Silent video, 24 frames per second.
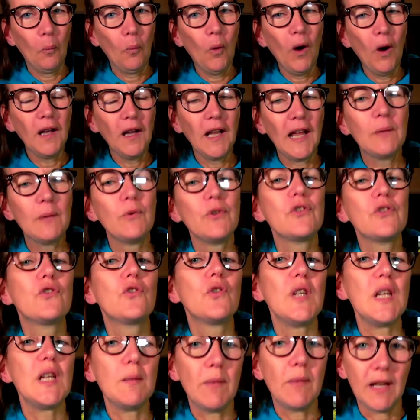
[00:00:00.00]
while I was
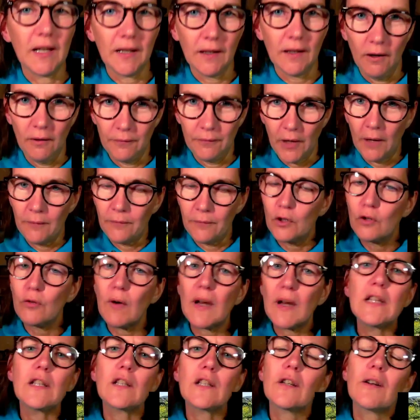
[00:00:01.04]
dreaming of, of
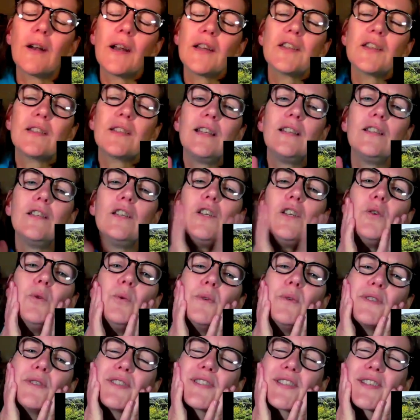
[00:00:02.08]
great crested
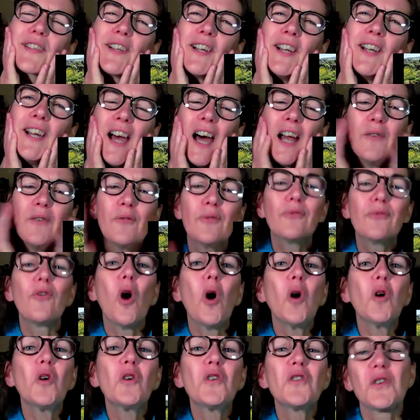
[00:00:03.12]
newts and
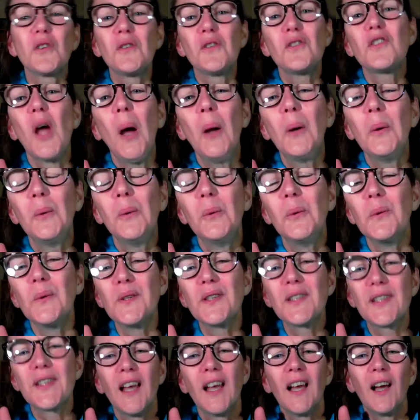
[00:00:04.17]
frogs and
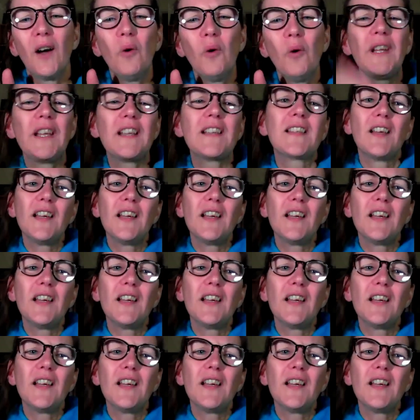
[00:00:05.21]
toads all